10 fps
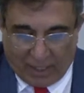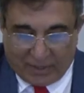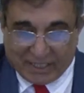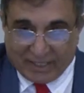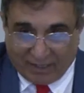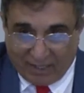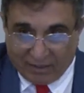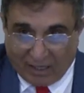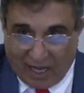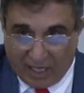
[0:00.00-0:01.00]
The
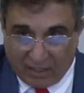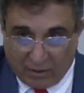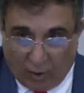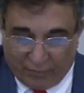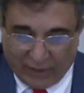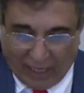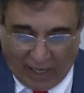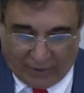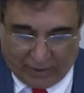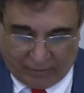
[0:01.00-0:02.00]
second kind of the
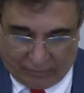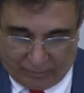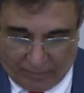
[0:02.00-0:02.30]
other